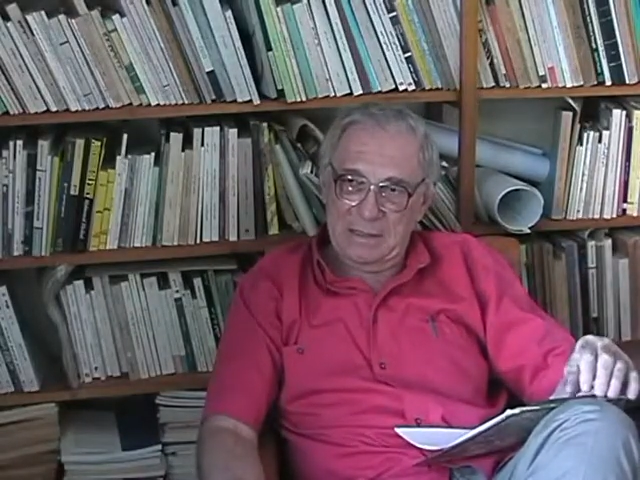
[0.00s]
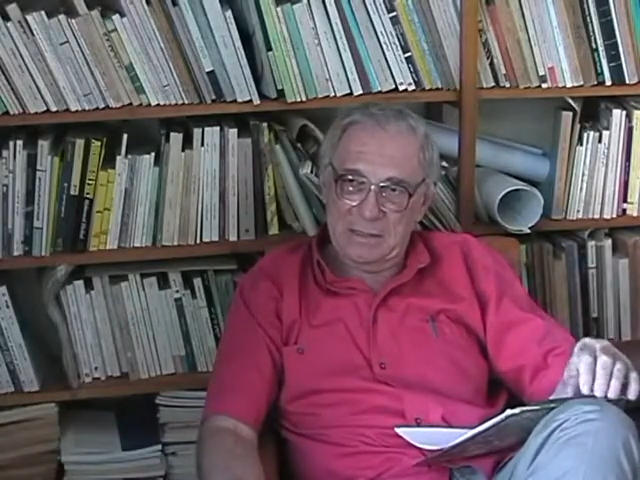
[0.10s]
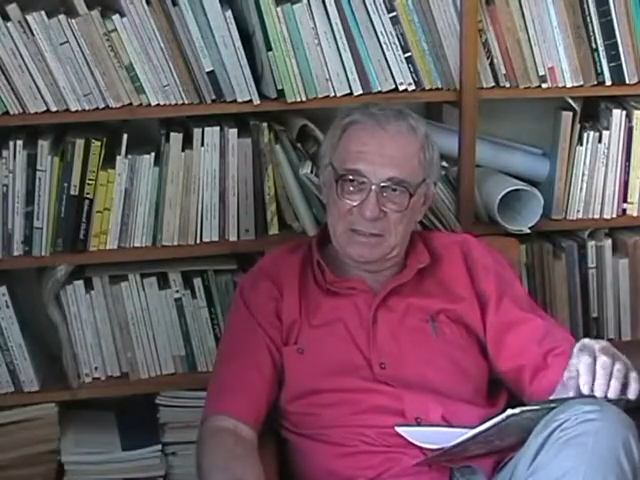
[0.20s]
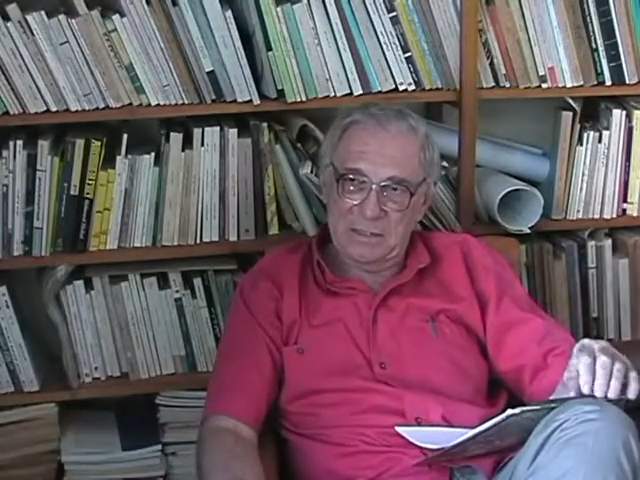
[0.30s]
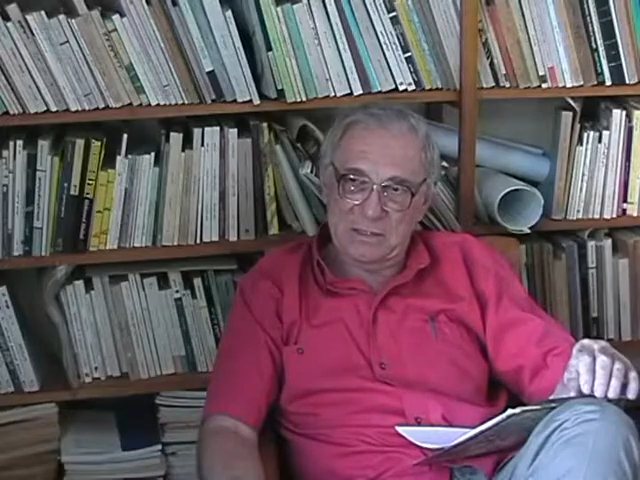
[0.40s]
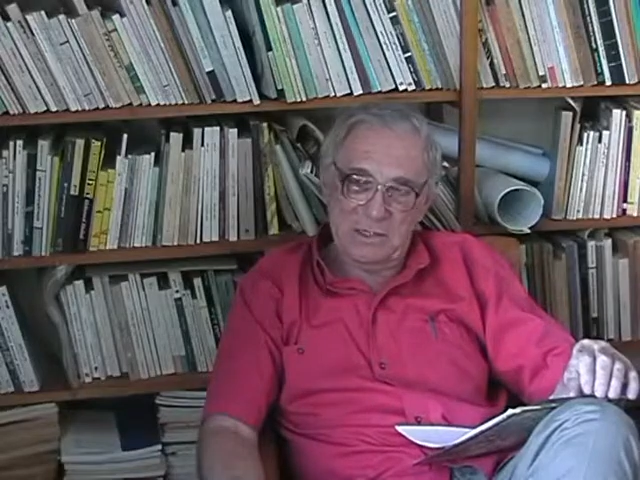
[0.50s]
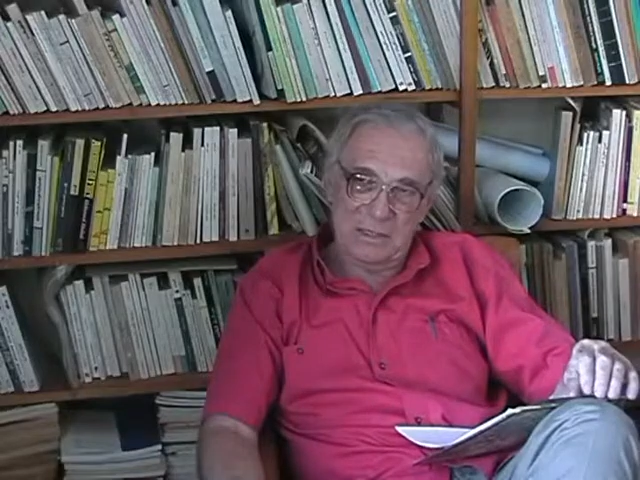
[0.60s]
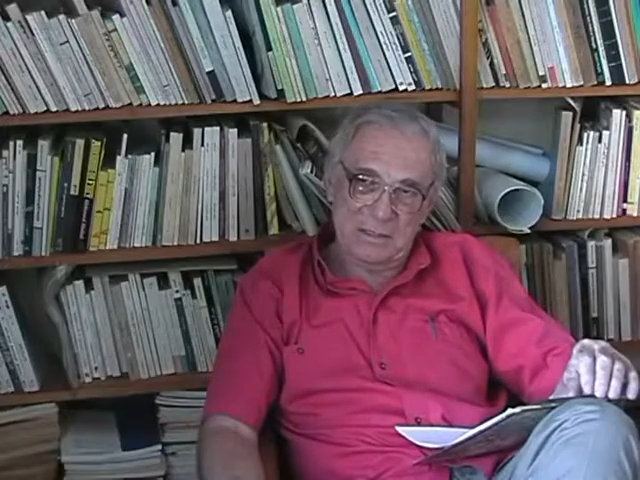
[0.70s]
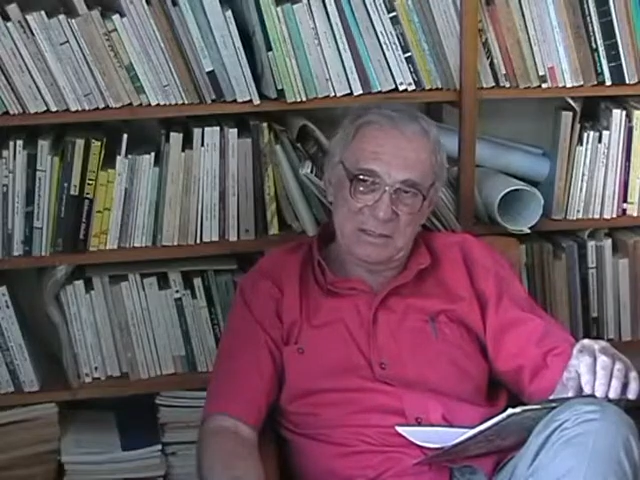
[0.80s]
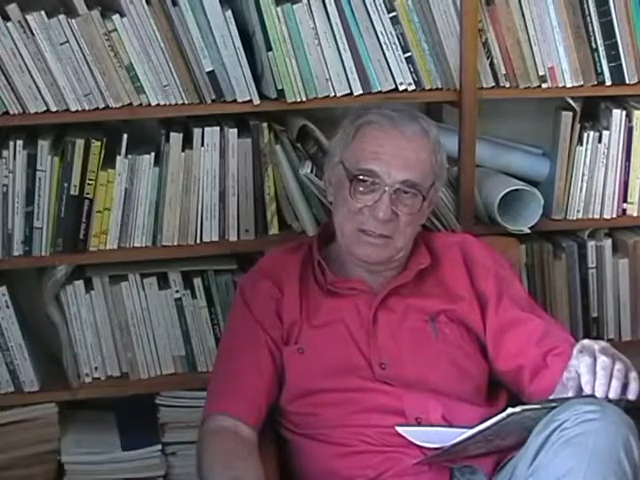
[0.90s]
is, is,
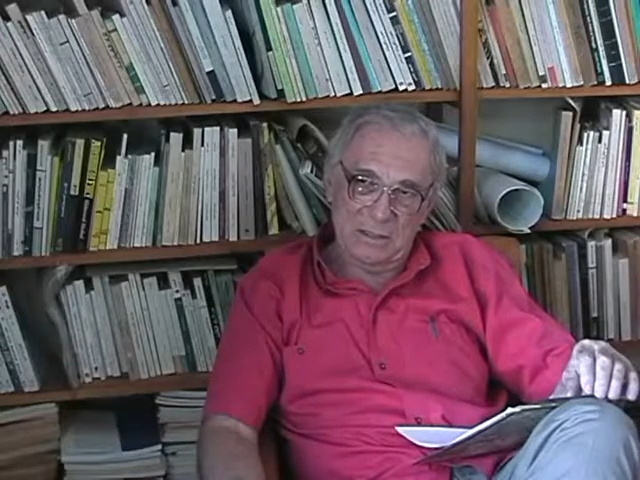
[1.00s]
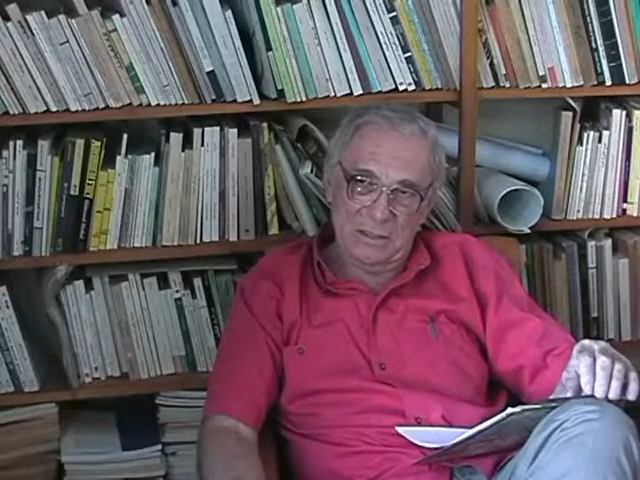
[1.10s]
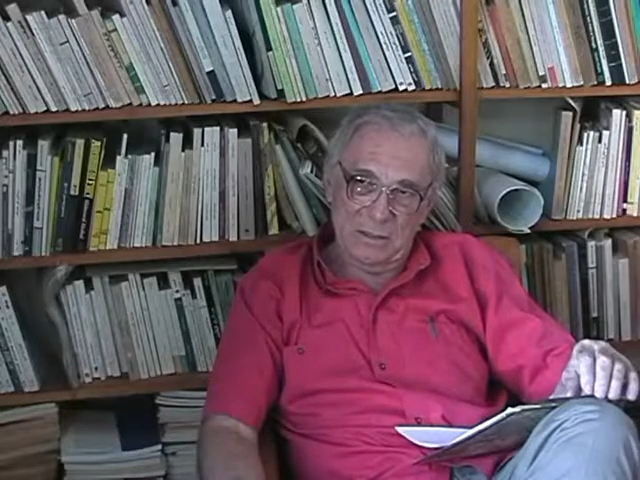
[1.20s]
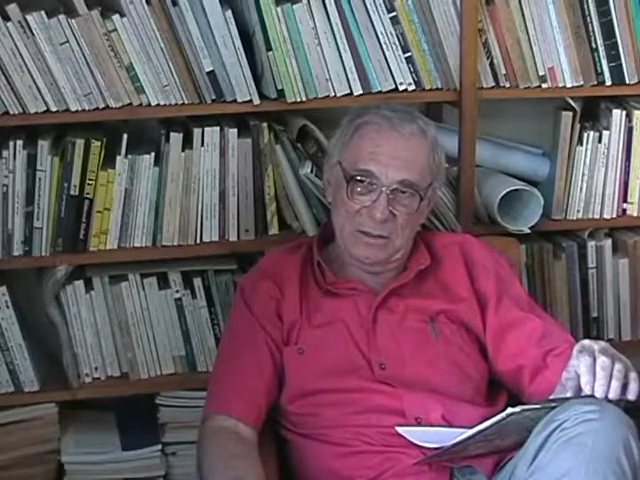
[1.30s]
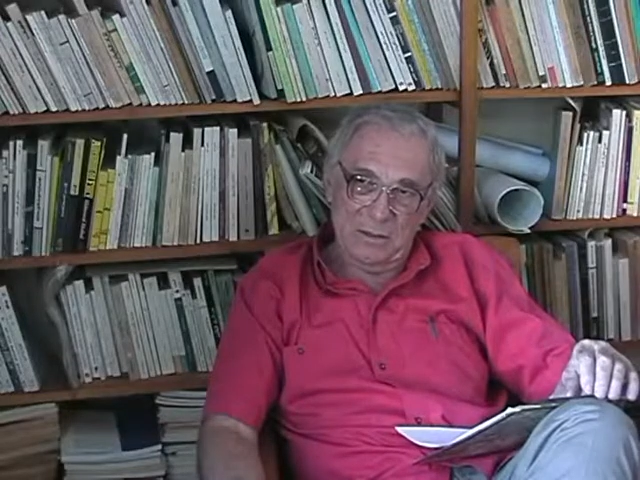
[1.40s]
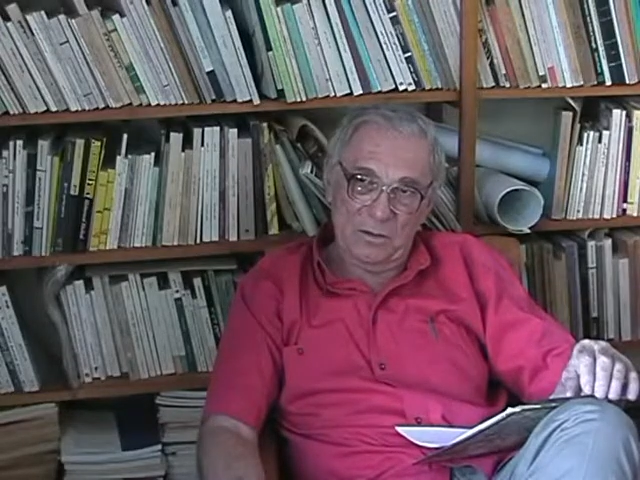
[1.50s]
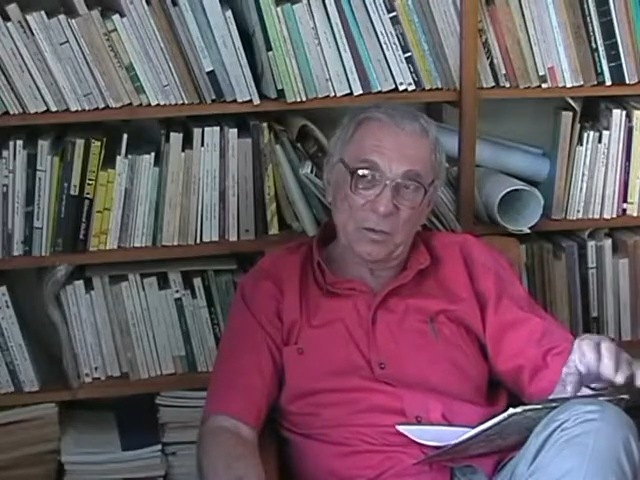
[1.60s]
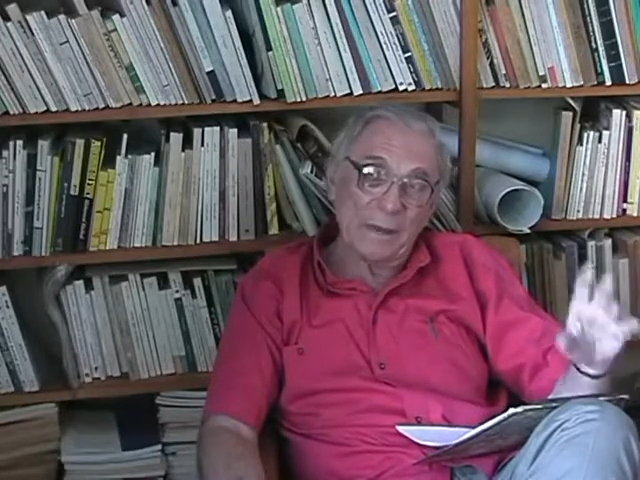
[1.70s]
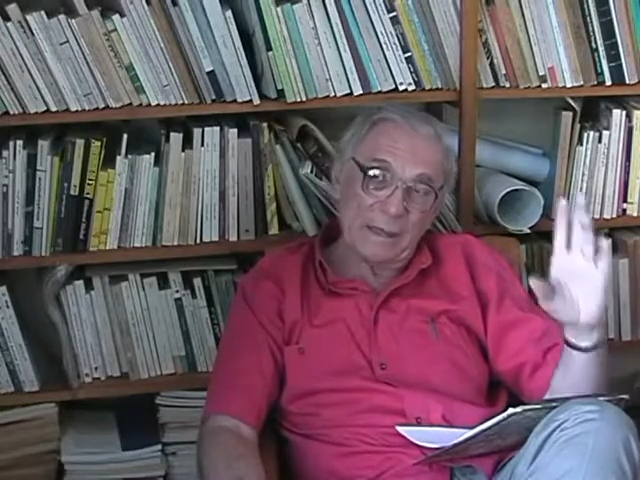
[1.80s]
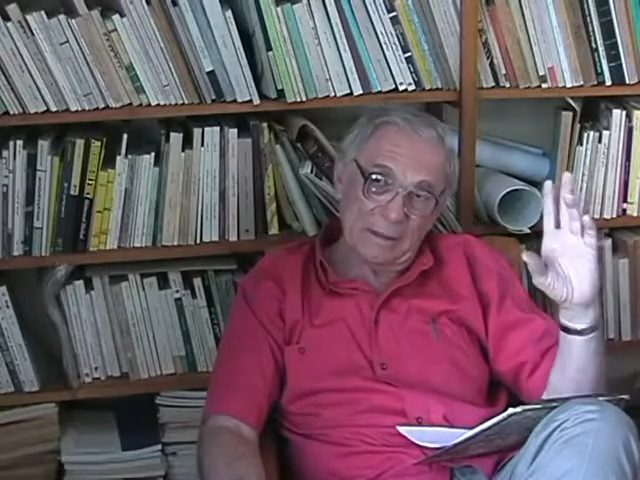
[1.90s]
is doing